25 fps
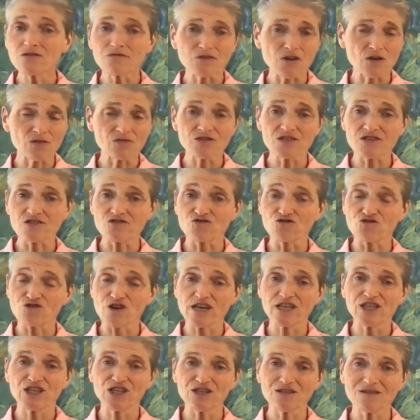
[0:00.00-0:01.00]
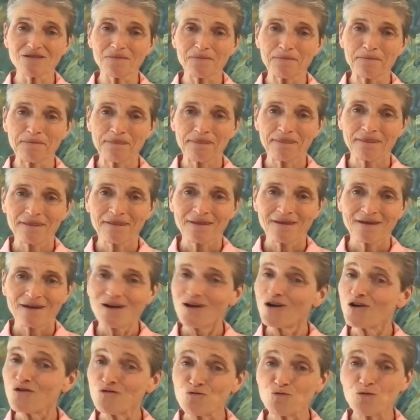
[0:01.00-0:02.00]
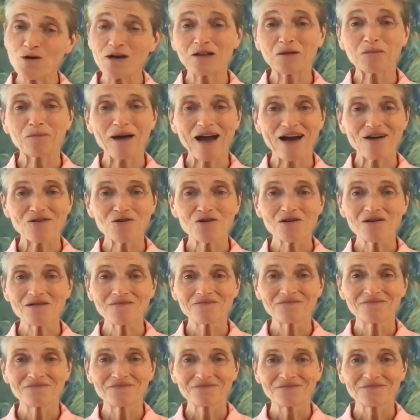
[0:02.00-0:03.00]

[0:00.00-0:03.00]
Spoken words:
of concentration, of willpower,